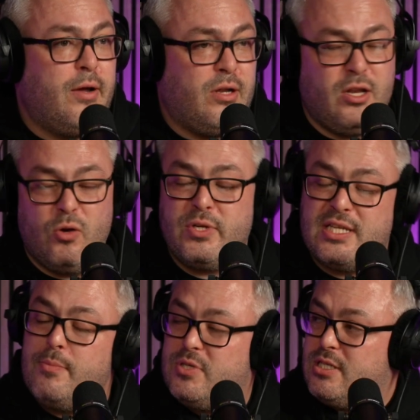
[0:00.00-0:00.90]
ended up with
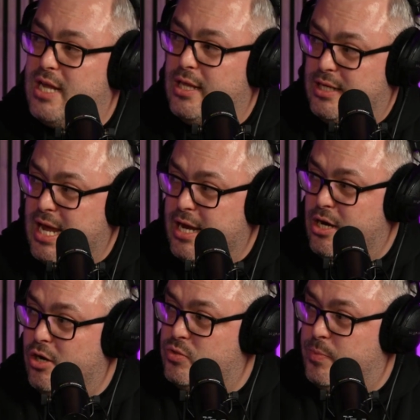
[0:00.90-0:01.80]
sepsis, nearly dying
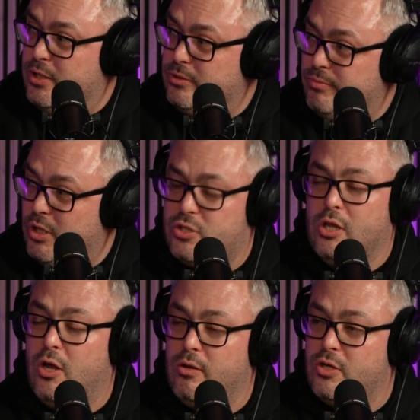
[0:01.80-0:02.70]
in hospital,
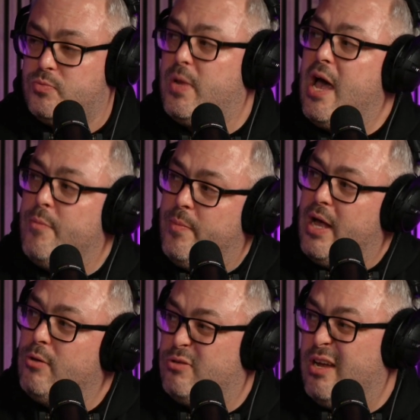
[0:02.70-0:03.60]
lost part of my
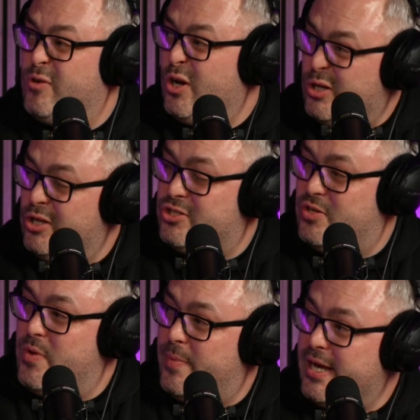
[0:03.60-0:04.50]
bowel, so I've got a
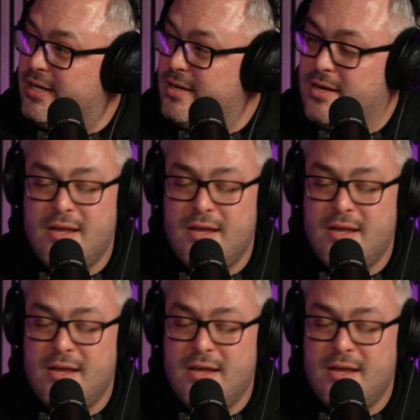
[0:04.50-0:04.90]
colostomy bag.